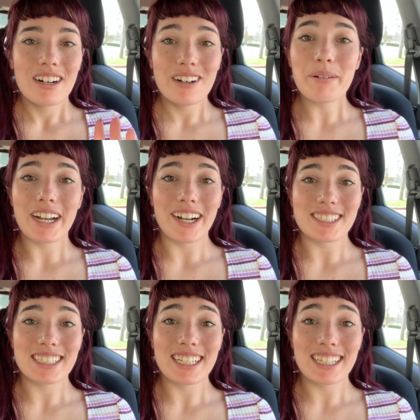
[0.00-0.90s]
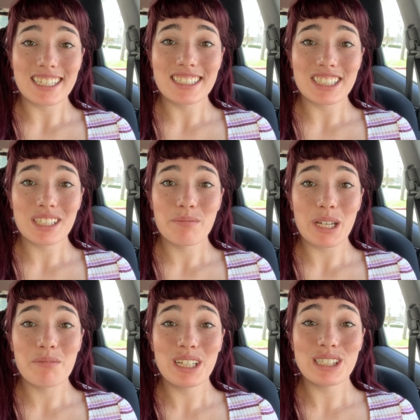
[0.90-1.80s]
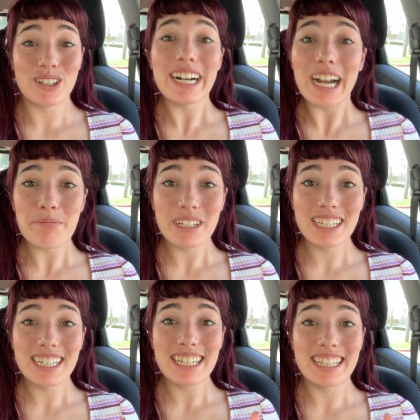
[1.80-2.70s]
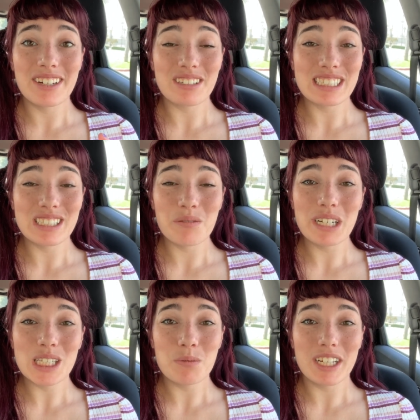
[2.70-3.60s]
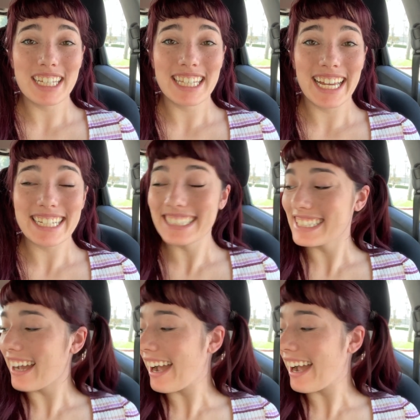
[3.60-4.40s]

Oh my gosh, that literally just made me so happy. There were so many spooky things.